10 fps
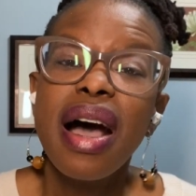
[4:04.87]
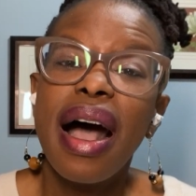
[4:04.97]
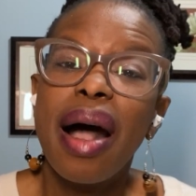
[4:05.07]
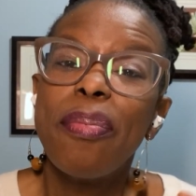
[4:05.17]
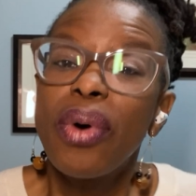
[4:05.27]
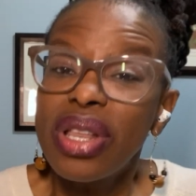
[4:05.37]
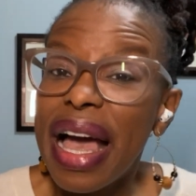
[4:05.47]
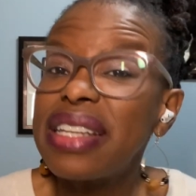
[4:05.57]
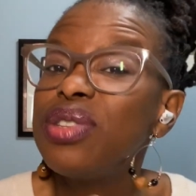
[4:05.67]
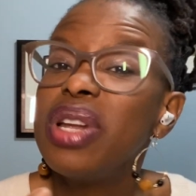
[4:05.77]
But
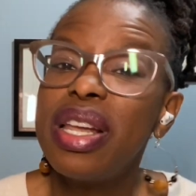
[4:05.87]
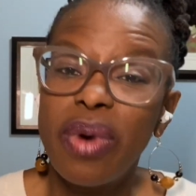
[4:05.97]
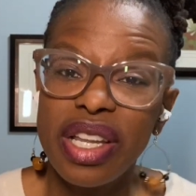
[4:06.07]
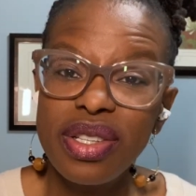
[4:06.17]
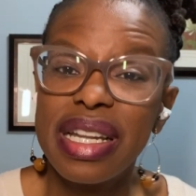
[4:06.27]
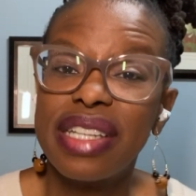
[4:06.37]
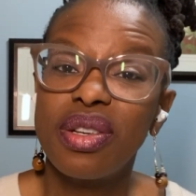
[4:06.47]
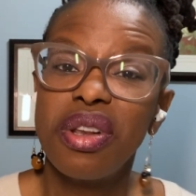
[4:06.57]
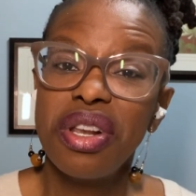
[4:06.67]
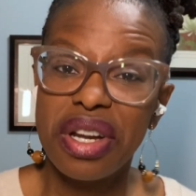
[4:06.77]
that's really when you start to
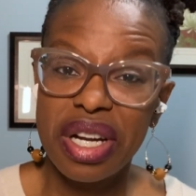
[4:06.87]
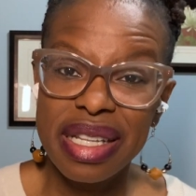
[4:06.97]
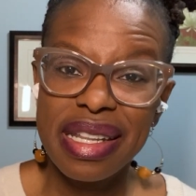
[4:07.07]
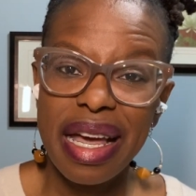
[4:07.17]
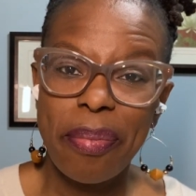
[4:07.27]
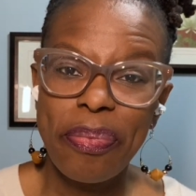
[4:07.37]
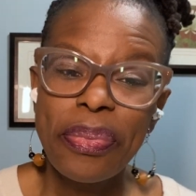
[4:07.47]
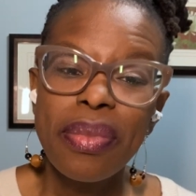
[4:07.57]
learn them.